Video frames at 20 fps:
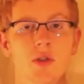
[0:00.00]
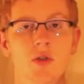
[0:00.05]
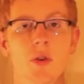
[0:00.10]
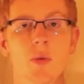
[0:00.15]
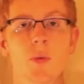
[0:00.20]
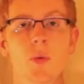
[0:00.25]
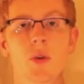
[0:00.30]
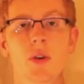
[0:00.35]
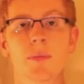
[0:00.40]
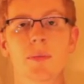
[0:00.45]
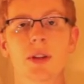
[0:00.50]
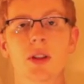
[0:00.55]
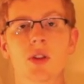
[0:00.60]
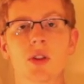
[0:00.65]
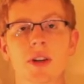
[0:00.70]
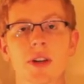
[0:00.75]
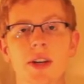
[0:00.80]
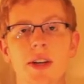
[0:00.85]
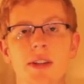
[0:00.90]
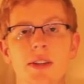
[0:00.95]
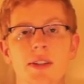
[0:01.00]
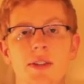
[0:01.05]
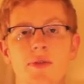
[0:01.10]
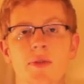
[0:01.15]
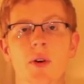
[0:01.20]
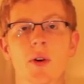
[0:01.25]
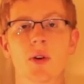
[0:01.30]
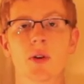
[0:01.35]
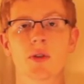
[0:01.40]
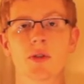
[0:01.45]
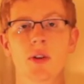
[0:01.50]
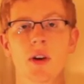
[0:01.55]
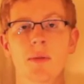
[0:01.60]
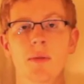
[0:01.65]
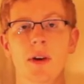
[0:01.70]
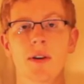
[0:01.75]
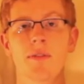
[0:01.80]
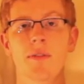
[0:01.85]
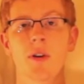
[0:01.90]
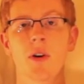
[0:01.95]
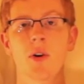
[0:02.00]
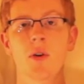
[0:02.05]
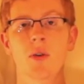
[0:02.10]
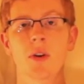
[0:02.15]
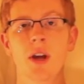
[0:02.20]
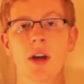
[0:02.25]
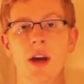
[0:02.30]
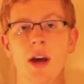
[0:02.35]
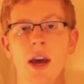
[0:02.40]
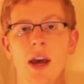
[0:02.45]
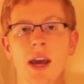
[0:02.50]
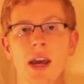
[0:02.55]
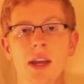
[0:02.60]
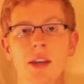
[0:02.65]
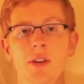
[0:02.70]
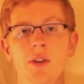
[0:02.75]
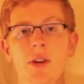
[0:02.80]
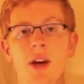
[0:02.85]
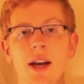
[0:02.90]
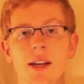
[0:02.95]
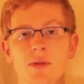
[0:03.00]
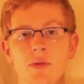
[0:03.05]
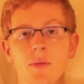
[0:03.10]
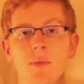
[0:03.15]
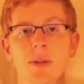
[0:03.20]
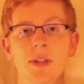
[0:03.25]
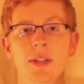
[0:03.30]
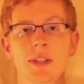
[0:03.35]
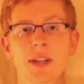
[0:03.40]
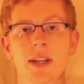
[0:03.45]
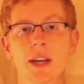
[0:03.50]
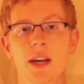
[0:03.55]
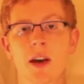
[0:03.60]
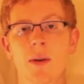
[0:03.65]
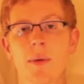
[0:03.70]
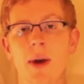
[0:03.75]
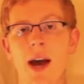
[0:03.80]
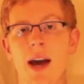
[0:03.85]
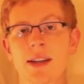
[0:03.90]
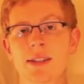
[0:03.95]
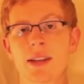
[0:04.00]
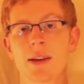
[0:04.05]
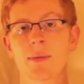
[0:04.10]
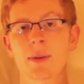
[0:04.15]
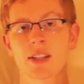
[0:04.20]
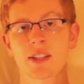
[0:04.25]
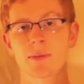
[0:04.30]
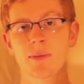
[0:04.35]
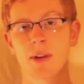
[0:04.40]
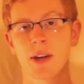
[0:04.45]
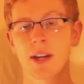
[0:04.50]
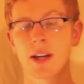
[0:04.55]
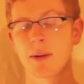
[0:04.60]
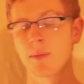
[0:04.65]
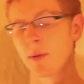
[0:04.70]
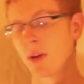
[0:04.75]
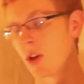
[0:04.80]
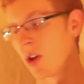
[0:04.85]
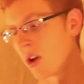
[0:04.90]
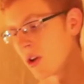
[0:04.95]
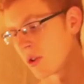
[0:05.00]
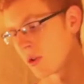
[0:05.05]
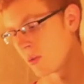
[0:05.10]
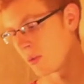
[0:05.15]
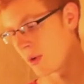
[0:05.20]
So I'm going to be looking at these photos on my phone and you guys will be seeing them as I'm explaining them along the